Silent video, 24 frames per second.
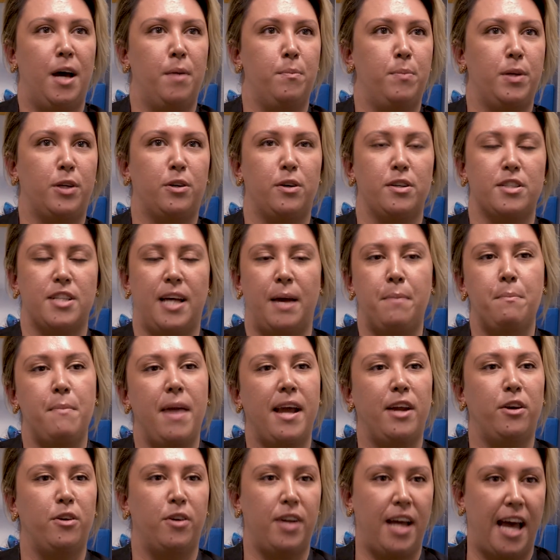because I
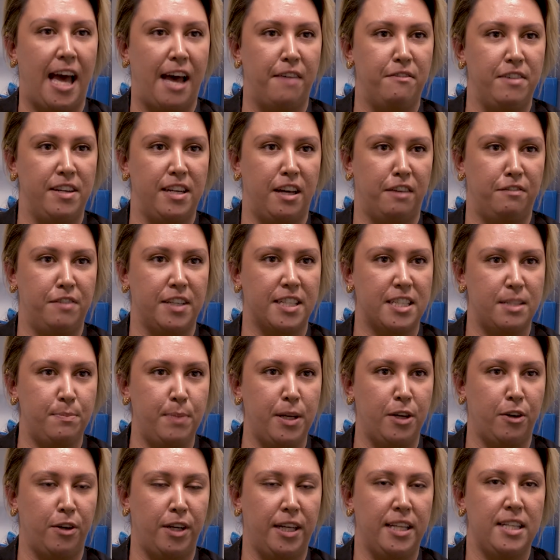may not have enough
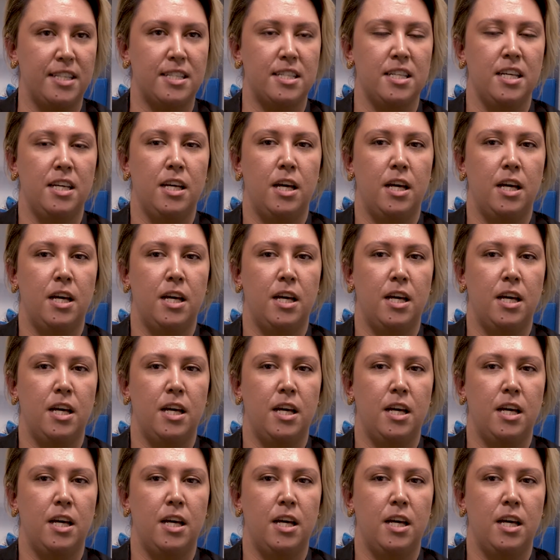experience,